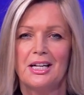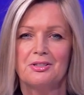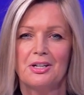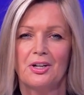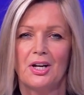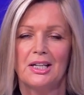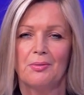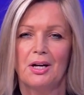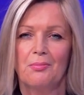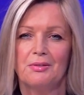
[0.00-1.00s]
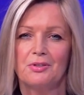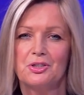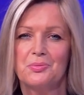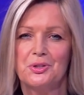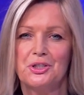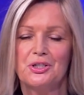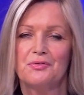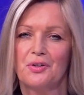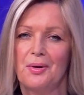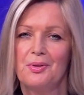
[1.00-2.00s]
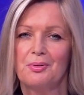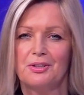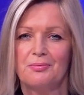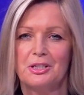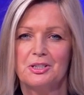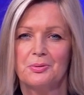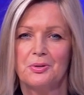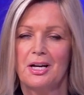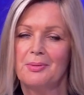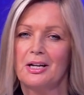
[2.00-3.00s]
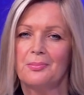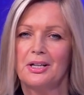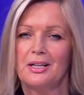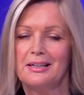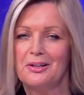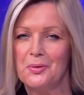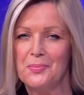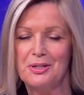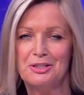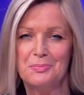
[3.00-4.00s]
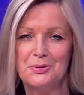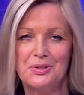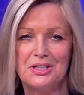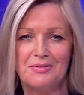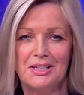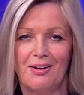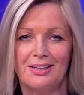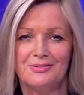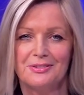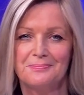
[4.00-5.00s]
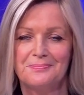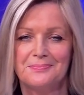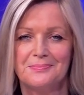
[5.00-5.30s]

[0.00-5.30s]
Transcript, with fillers: Now, don't go anywhere. We've lots more news from the world of motorsport coming up here on Motorsport TV Live.